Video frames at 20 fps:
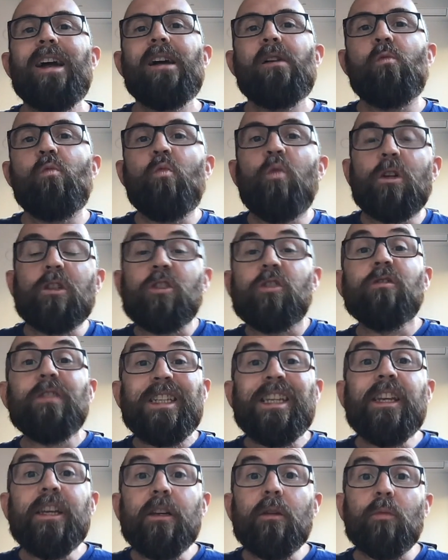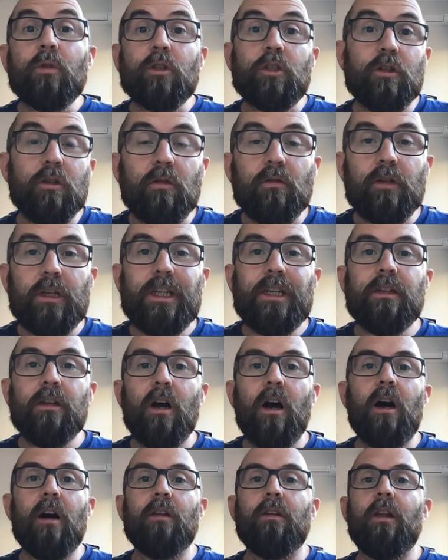what you need and what you don't need
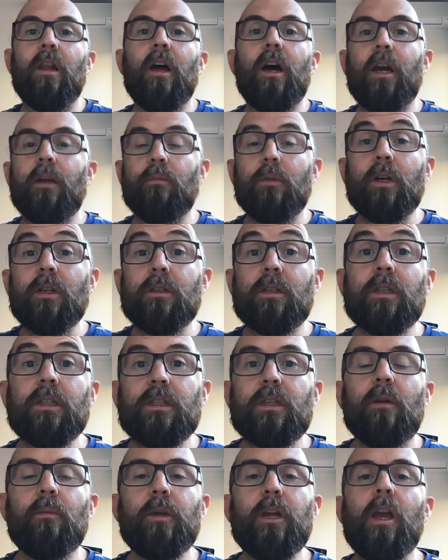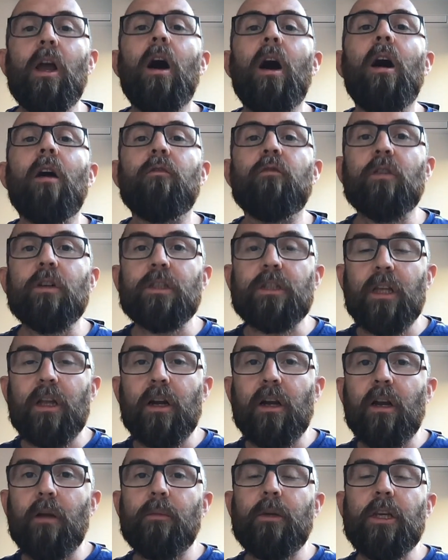online because there's so many offers that are
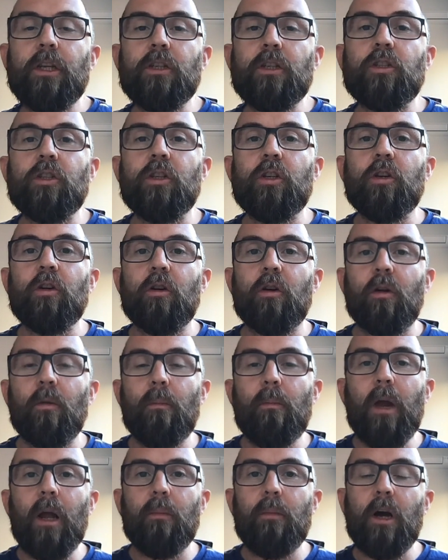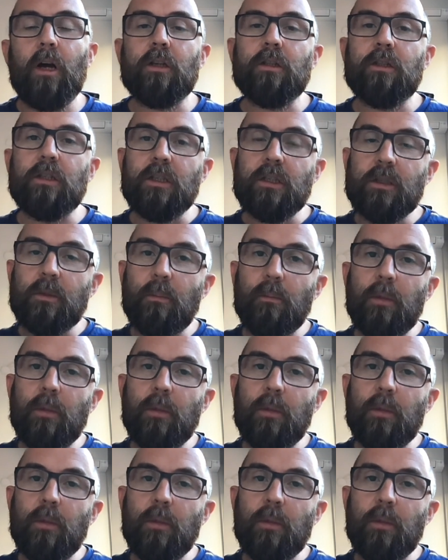coming into your mailboxes.